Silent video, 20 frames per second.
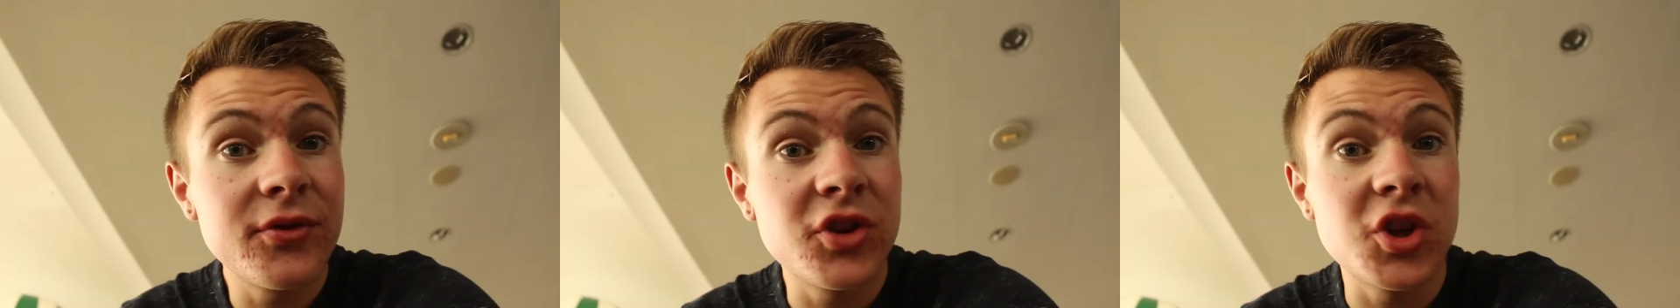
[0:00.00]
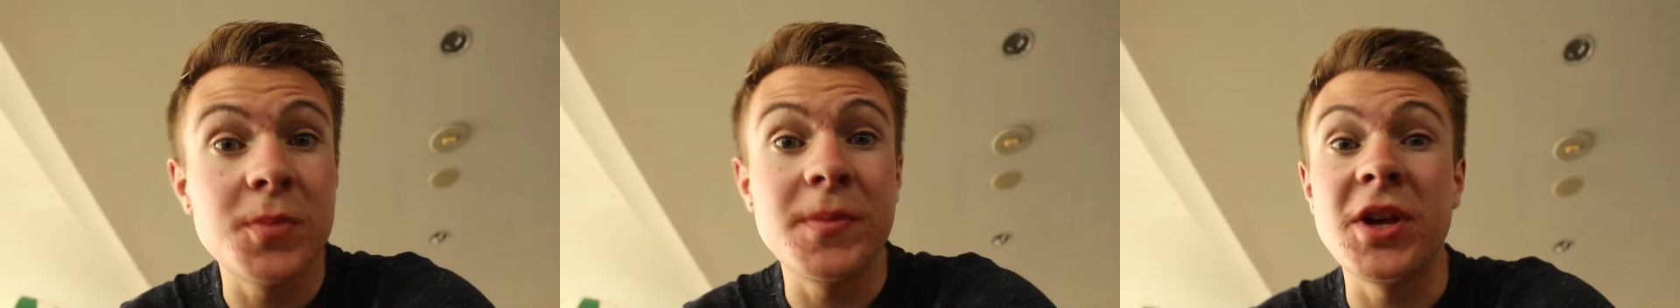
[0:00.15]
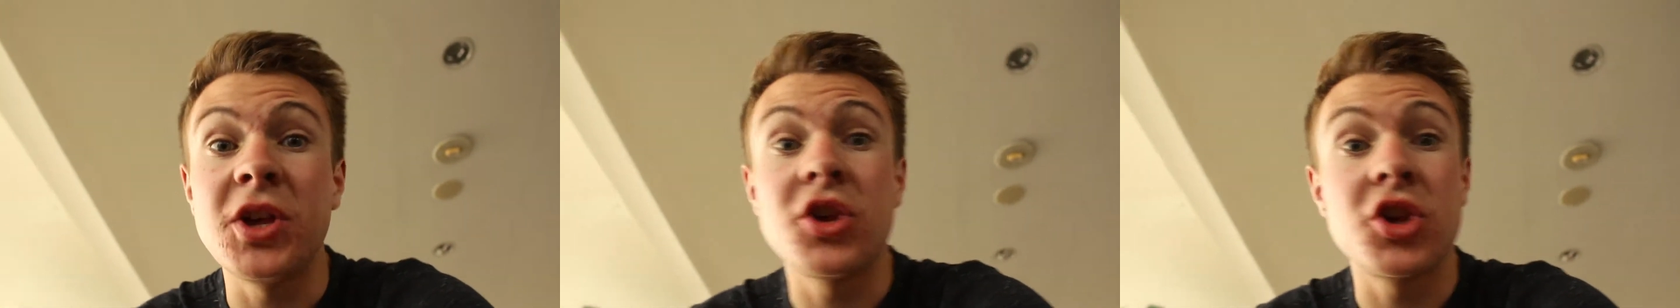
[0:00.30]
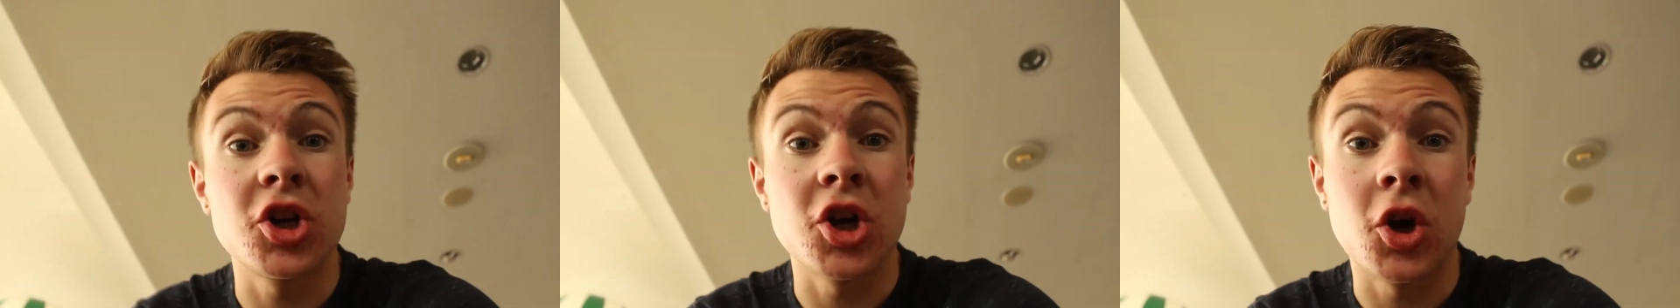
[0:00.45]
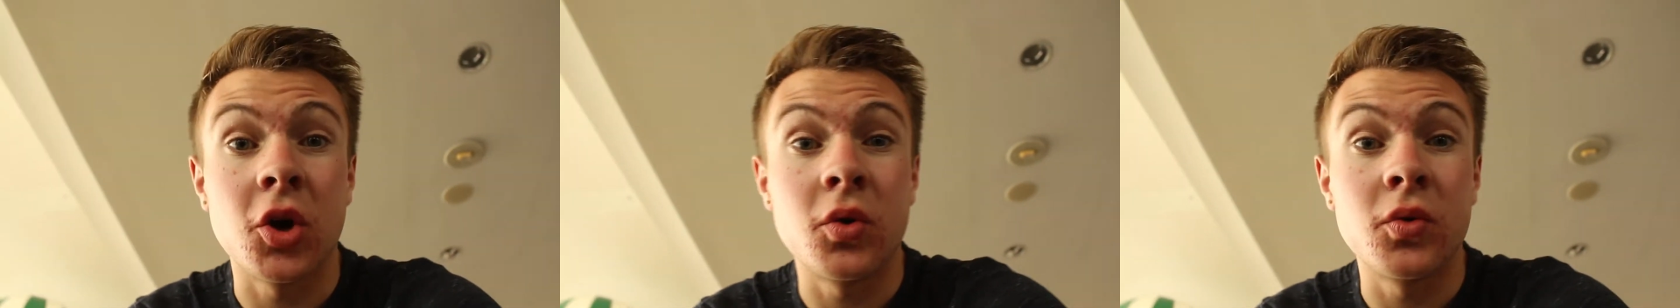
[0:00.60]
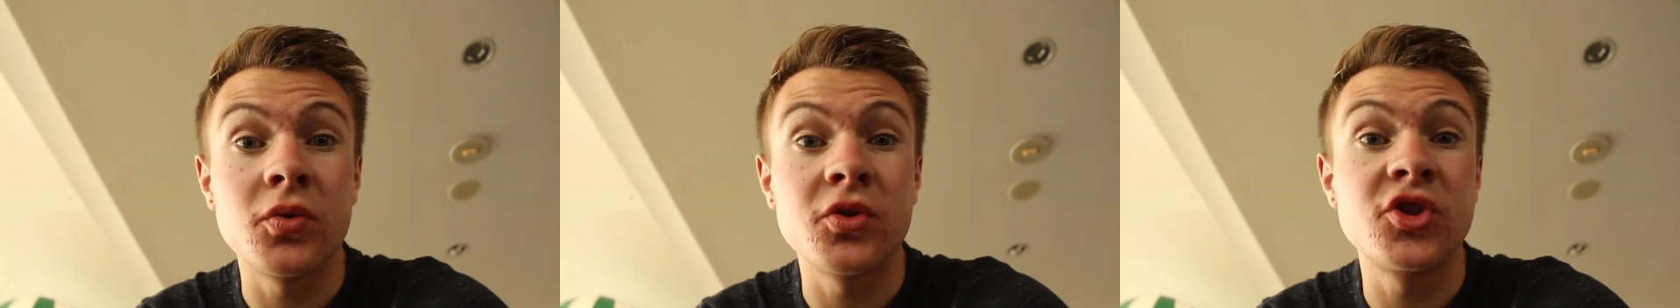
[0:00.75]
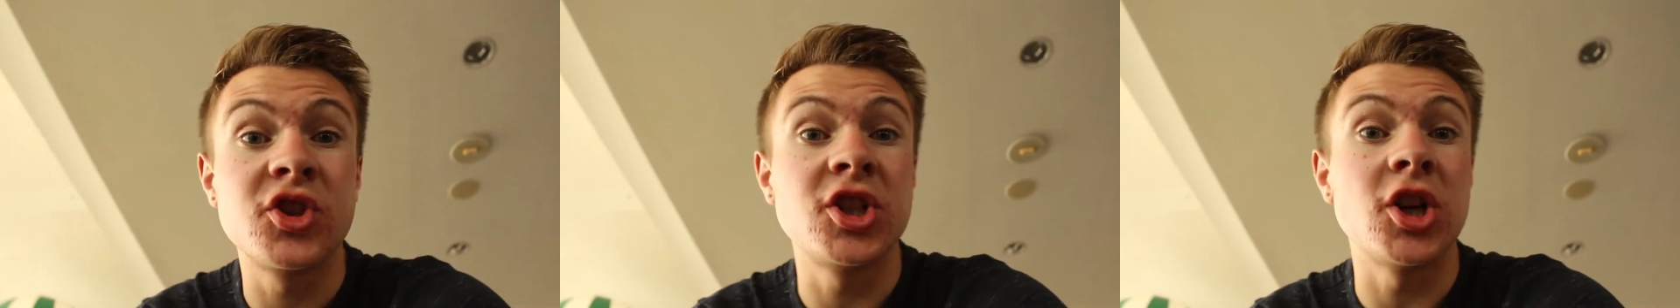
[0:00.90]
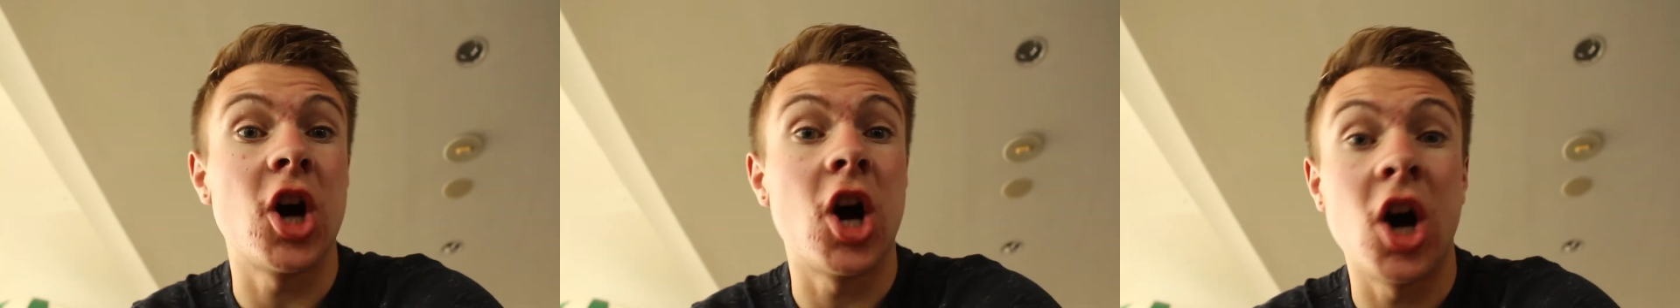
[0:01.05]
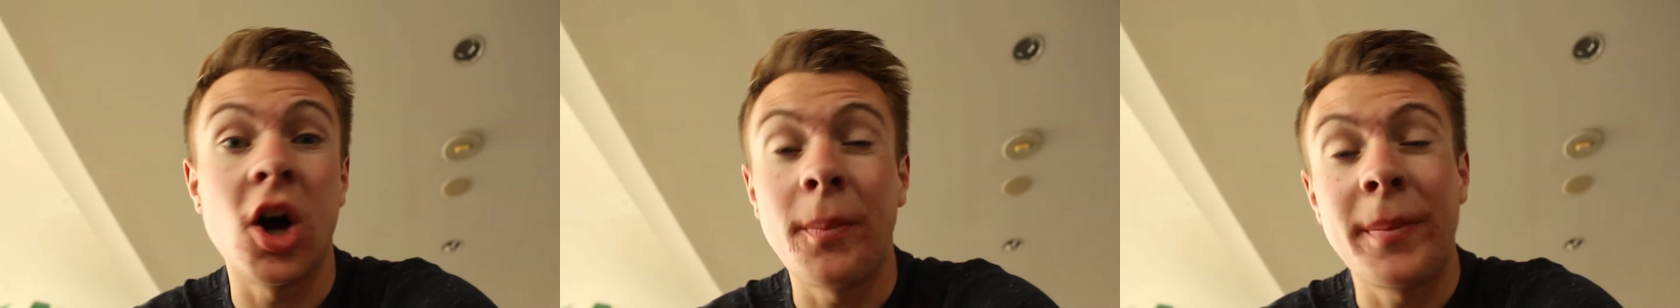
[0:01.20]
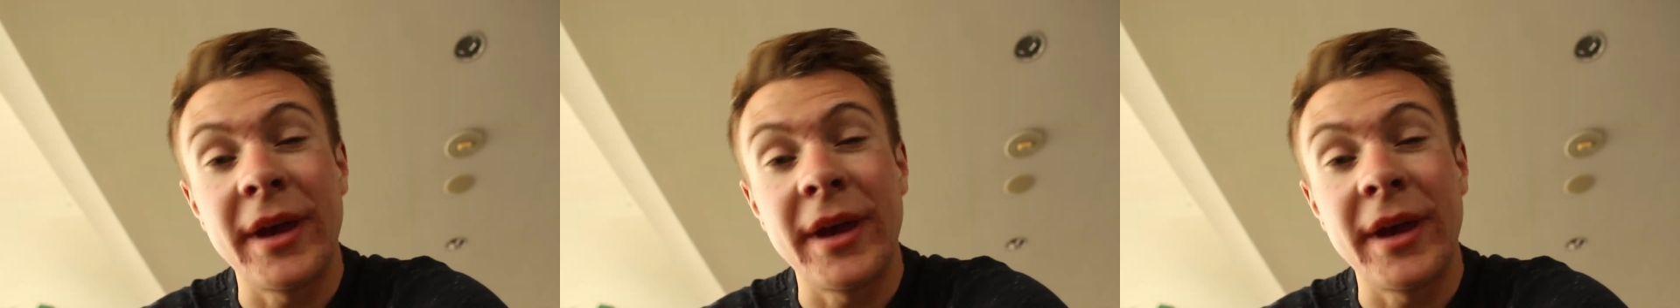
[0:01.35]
to be shown to all